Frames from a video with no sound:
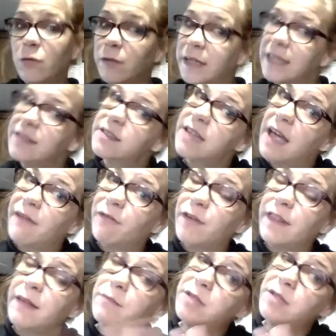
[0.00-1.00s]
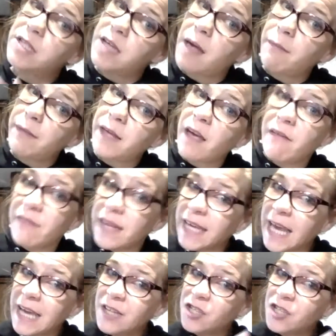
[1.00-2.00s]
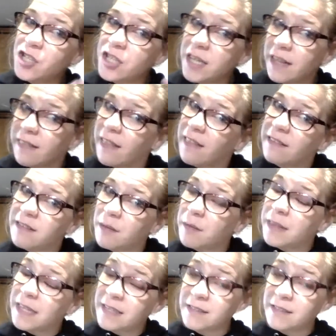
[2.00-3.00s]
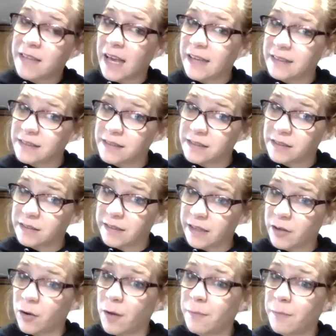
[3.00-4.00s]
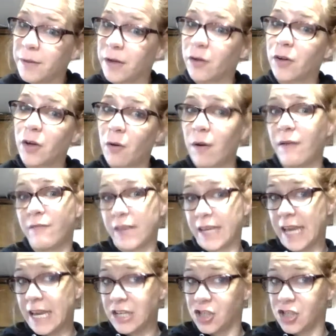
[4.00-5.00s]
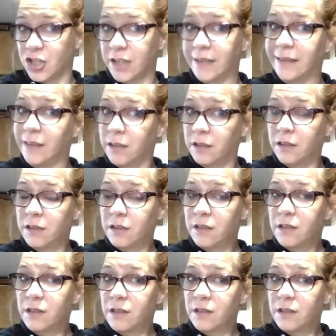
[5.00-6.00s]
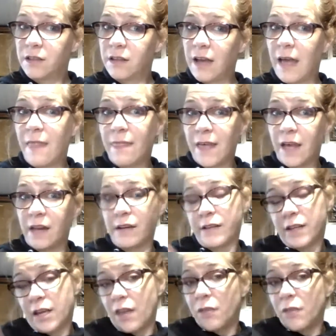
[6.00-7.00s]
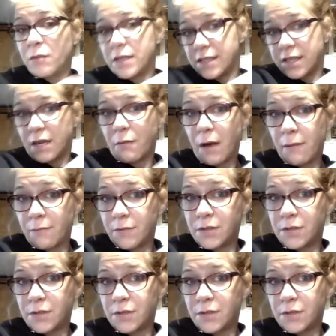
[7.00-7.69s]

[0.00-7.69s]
when it's time for them to not be on vacation. And then some of these guys that are up here go on vacation. And then the other ones come up.